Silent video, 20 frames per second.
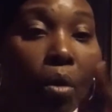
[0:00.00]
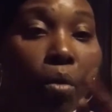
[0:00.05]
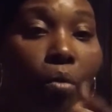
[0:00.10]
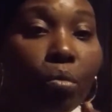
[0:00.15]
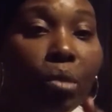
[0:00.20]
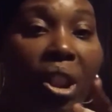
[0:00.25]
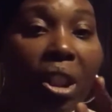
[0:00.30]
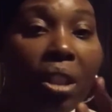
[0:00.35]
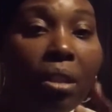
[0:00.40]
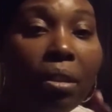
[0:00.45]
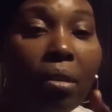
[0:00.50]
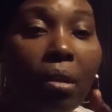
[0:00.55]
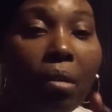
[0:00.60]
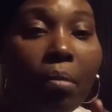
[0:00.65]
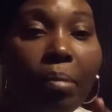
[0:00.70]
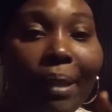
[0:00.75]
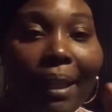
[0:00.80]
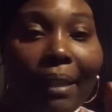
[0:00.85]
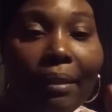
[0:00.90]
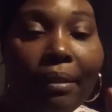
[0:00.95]
we is so
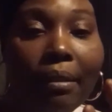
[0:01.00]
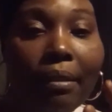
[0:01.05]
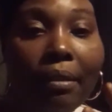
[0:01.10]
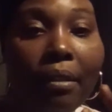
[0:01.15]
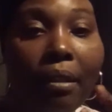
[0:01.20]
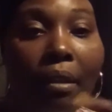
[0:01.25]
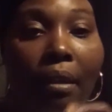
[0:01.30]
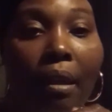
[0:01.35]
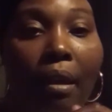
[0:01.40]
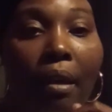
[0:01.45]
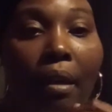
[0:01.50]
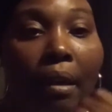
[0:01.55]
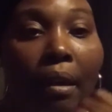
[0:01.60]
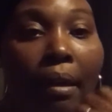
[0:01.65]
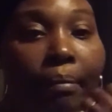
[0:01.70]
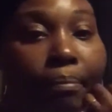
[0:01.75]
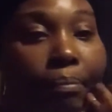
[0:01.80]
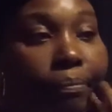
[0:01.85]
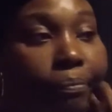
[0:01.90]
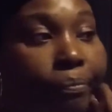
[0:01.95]
blessed to
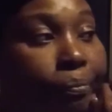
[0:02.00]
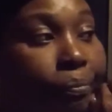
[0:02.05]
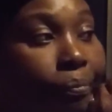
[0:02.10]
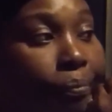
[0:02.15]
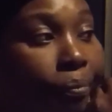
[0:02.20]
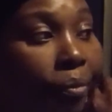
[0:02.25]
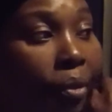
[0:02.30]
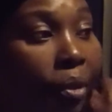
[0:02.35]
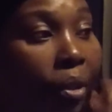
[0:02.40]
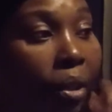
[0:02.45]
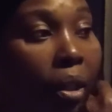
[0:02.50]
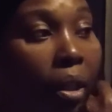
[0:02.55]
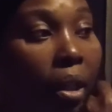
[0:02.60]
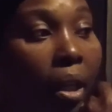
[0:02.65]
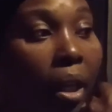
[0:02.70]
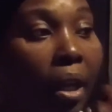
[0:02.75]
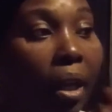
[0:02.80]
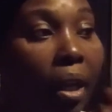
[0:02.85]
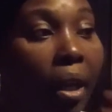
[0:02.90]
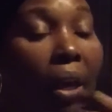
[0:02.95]
um
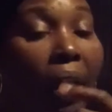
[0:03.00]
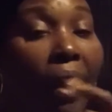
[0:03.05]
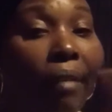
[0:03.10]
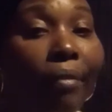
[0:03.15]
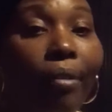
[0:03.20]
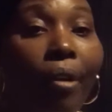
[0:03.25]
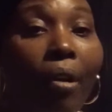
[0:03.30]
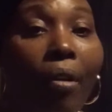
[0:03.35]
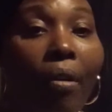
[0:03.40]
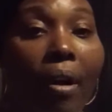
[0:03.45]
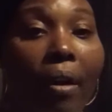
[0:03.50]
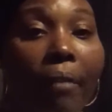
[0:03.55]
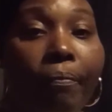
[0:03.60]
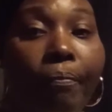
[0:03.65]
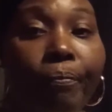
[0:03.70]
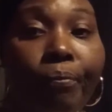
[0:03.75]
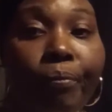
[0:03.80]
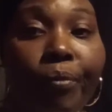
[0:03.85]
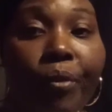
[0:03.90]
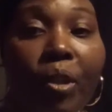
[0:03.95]
have Ron
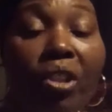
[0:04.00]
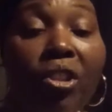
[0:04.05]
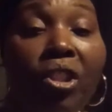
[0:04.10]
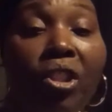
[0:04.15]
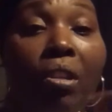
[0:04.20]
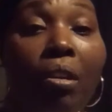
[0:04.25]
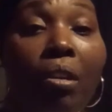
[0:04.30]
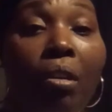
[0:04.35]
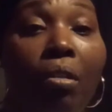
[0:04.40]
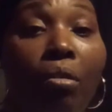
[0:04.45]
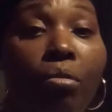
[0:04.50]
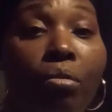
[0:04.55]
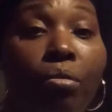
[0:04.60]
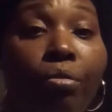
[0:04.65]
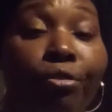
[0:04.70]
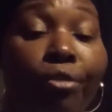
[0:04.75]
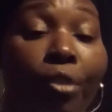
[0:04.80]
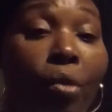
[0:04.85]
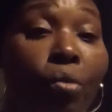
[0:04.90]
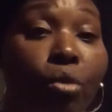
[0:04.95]
because he owned
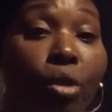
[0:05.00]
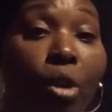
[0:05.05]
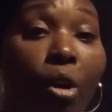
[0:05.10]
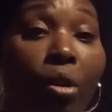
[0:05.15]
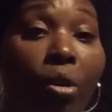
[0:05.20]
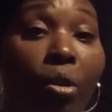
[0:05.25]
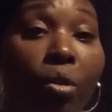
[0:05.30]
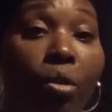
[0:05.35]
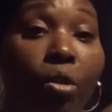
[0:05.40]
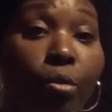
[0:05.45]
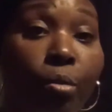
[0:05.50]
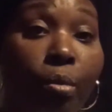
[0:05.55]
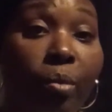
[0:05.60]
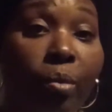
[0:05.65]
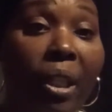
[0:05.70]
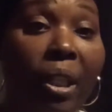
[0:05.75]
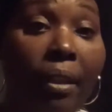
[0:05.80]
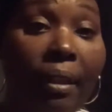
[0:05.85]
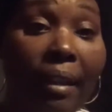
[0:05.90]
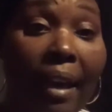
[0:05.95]
Fulton Autos all those where
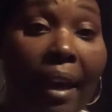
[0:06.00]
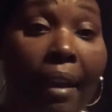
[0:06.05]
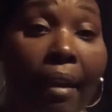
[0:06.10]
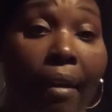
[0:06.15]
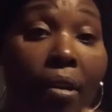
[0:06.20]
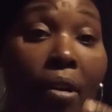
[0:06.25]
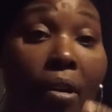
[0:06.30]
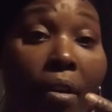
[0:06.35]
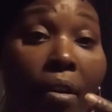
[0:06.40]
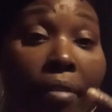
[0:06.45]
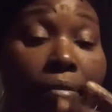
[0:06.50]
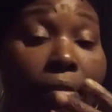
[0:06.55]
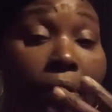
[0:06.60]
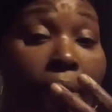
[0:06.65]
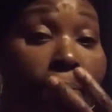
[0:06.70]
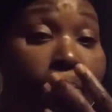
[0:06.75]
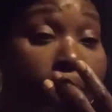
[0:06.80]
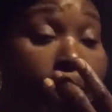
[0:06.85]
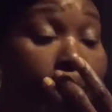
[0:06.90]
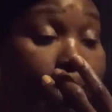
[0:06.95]
we got our car
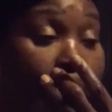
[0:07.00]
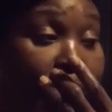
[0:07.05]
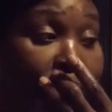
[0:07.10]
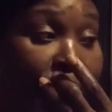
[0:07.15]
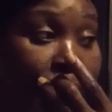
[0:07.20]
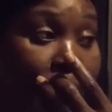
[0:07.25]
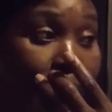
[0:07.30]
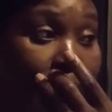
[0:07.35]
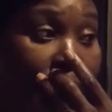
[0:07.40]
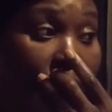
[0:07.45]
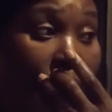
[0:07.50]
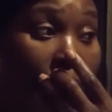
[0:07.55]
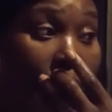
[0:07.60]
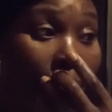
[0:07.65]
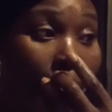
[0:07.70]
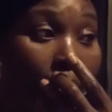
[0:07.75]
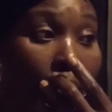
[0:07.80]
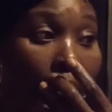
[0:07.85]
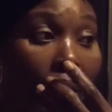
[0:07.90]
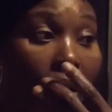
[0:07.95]
from.
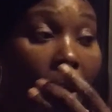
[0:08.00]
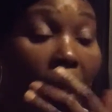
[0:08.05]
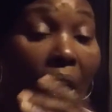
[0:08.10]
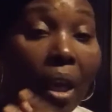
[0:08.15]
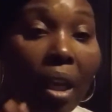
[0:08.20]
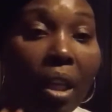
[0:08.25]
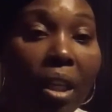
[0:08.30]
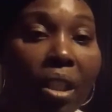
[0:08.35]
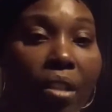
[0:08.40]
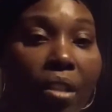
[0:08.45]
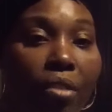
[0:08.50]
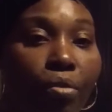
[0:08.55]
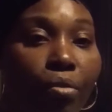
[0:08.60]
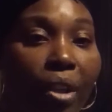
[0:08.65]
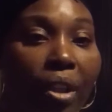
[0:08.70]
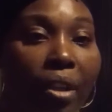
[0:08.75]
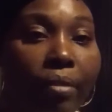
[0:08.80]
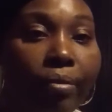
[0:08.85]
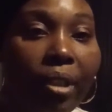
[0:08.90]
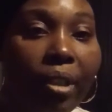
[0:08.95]
And he's
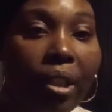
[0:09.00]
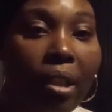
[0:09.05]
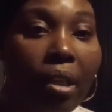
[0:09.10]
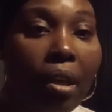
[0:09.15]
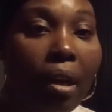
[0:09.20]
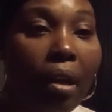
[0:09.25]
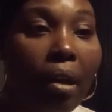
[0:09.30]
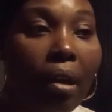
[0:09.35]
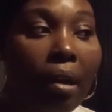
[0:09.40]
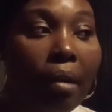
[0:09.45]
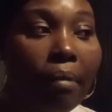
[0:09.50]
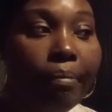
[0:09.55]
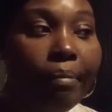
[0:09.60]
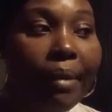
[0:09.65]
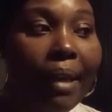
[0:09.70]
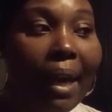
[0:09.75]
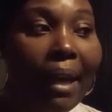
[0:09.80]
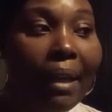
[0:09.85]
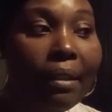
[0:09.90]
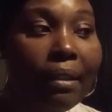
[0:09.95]
really, really um,
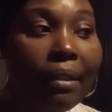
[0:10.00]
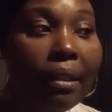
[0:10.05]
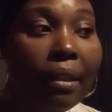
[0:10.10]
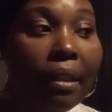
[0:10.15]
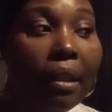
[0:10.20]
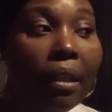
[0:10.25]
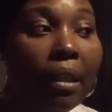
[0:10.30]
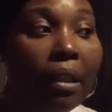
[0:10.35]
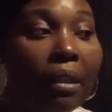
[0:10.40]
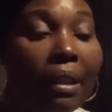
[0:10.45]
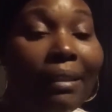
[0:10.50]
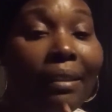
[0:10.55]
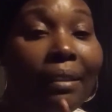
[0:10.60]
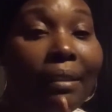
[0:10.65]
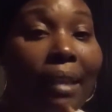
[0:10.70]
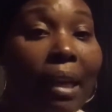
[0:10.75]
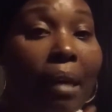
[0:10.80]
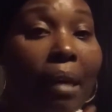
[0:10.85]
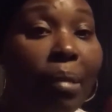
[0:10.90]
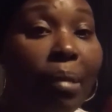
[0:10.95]
nice. That's the
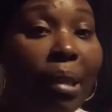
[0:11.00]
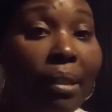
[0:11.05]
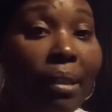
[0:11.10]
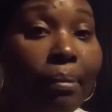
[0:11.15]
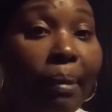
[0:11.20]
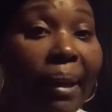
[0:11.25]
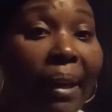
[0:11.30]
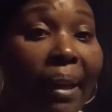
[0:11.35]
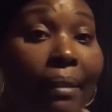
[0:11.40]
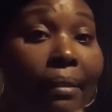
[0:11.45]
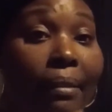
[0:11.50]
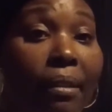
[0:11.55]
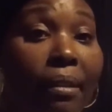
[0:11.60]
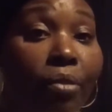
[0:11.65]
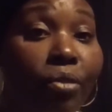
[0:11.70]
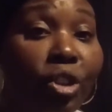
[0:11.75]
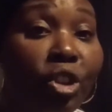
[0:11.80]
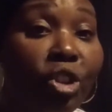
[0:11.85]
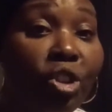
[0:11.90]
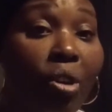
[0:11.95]
same place we had got
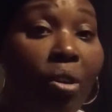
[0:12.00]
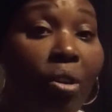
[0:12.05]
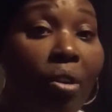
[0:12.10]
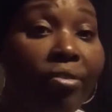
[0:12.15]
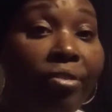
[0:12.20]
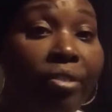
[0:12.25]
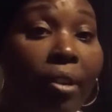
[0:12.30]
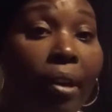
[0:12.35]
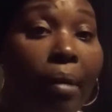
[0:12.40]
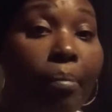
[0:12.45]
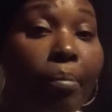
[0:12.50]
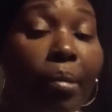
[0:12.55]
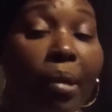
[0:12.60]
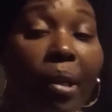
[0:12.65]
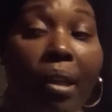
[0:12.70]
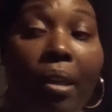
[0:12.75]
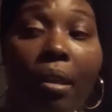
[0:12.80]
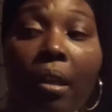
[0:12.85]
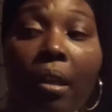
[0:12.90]
Silver Star from, but